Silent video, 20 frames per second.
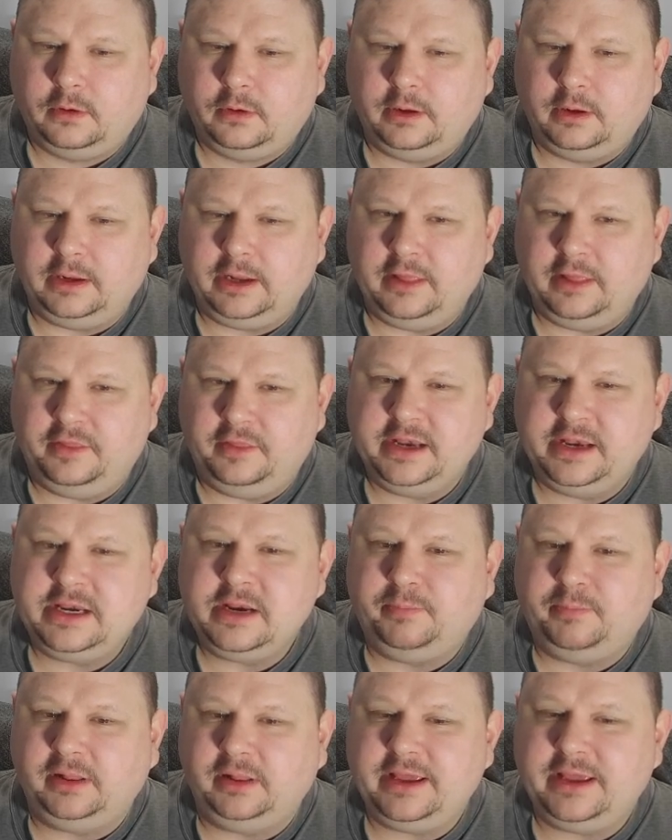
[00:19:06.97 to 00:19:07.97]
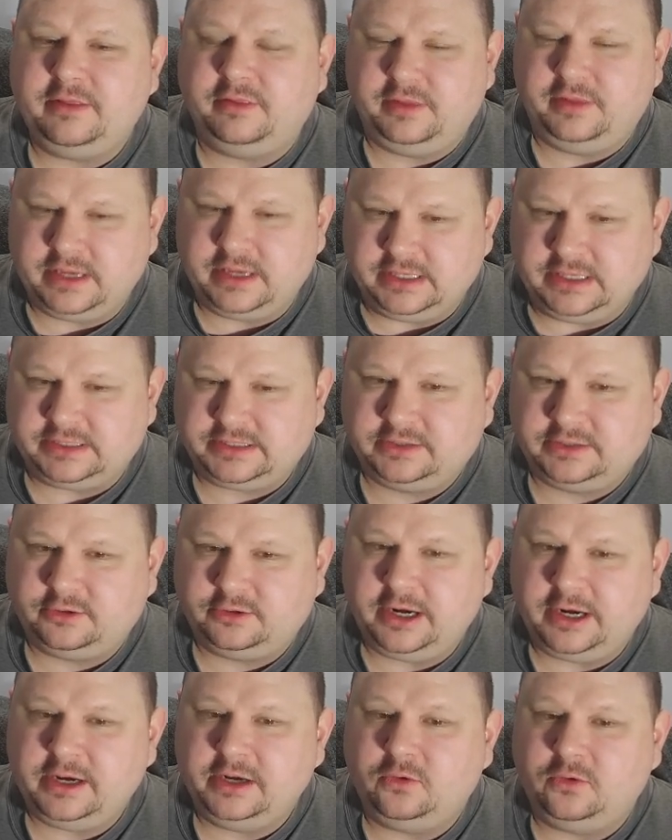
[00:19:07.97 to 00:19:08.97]
And then you play this,
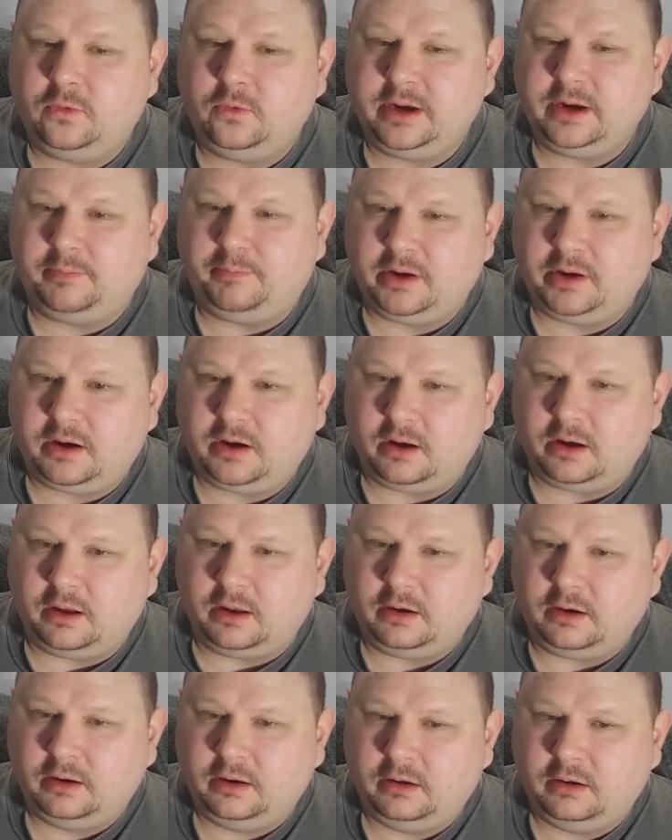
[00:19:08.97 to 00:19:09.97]
threatening to win a pawn,